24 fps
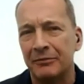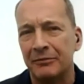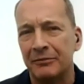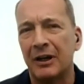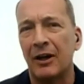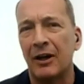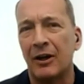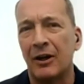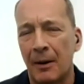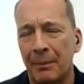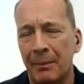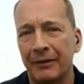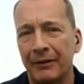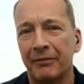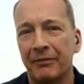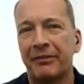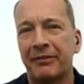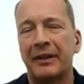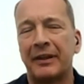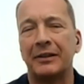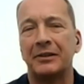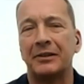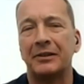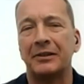A couple of
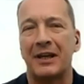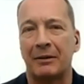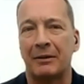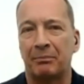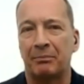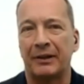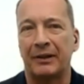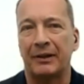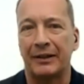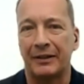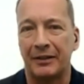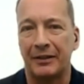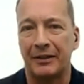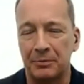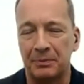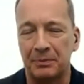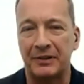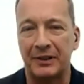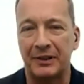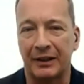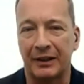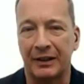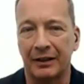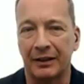things at play in this
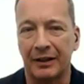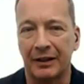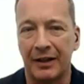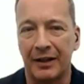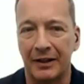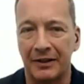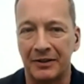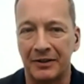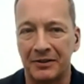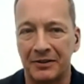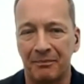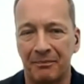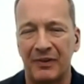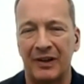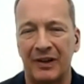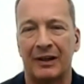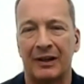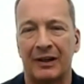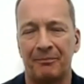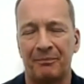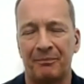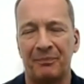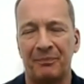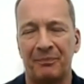particular case.
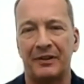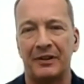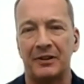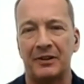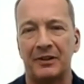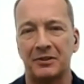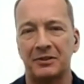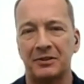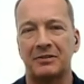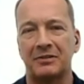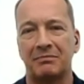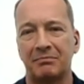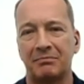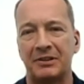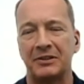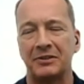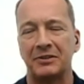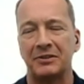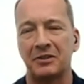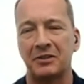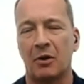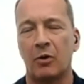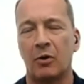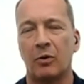This
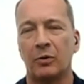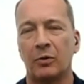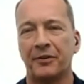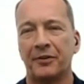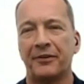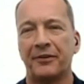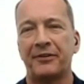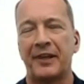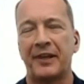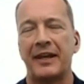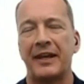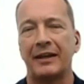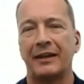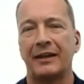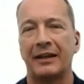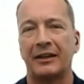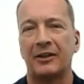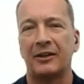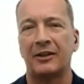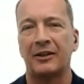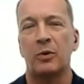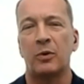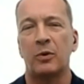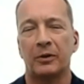whole thing that the
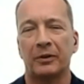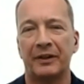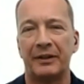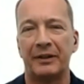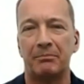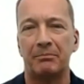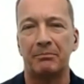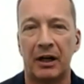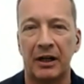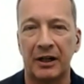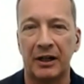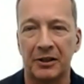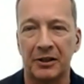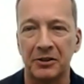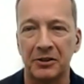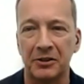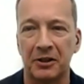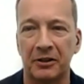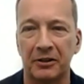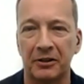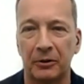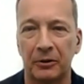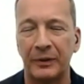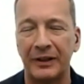world embarks
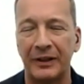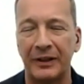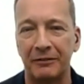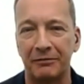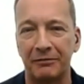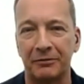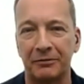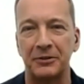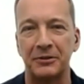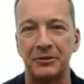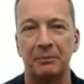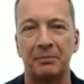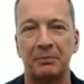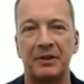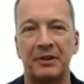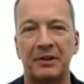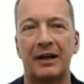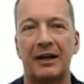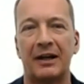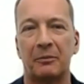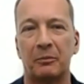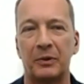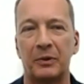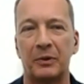on already for some
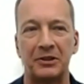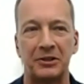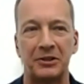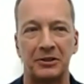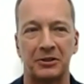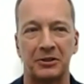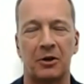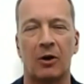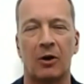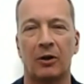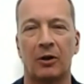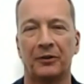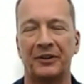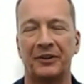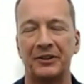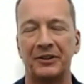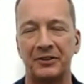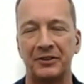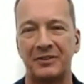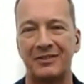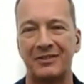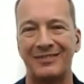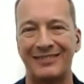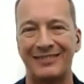time, which is called this
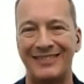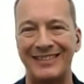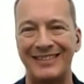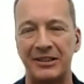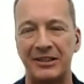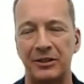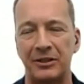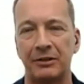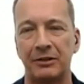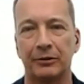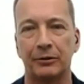digital